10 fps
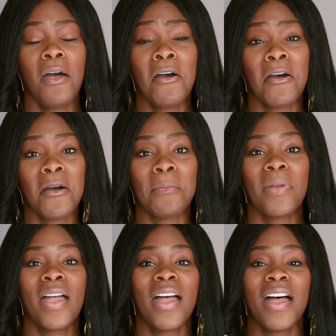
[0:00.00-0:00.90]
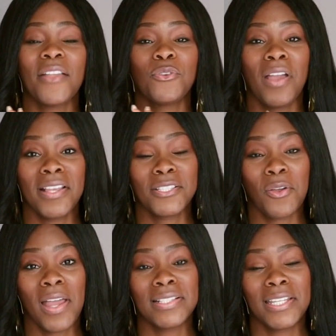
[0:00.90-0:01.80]
Um, you guys know
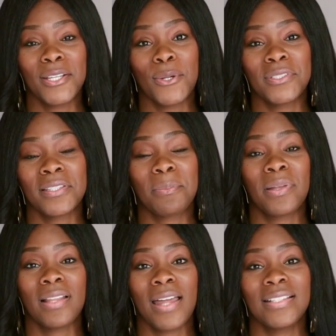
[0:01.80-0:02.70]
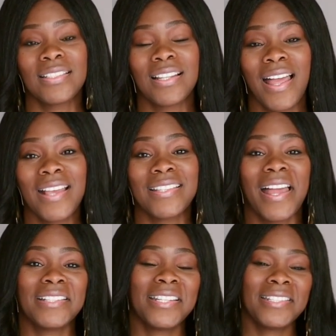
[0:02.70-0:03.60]
I did go to the Pilates class.
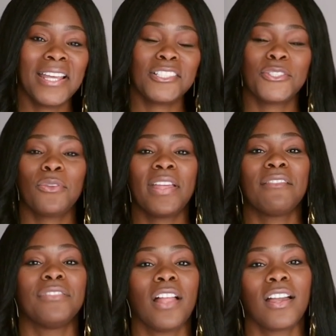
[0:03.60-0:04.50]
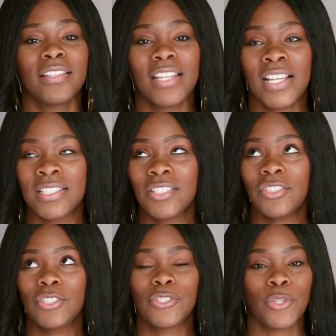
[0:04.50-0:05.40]
I did not show that vlog yet because there's
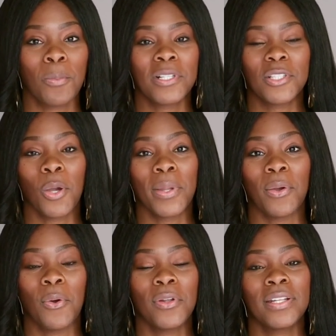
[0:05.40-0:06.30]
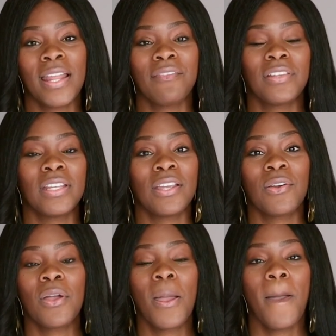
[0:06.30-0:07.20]
just so much going on in that
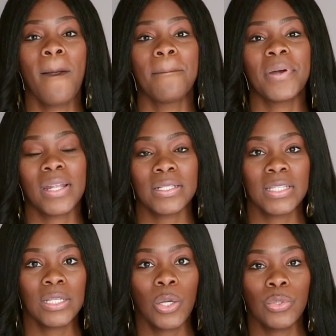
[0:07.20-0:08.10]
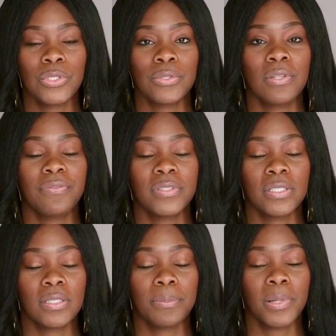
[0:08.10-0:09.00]
video. But I did go to the
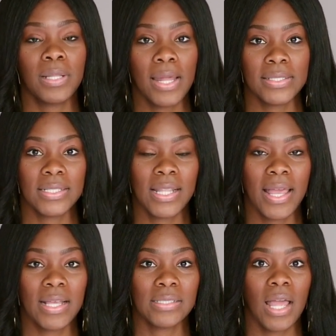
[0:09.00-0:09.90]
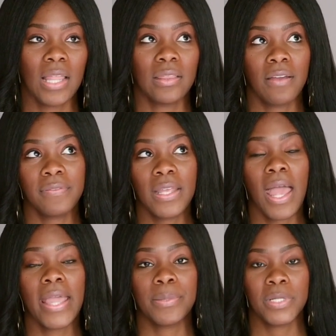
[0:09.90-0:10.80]
to the Pilates class. I loved it.
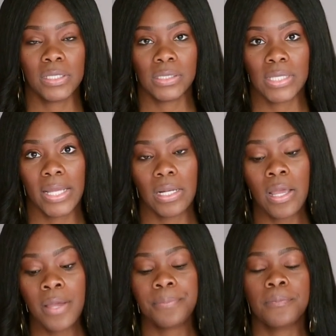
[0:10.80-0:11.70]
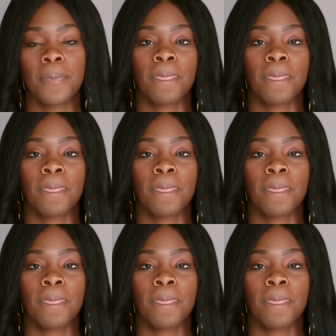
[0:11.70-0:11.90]
I am gonna sign up.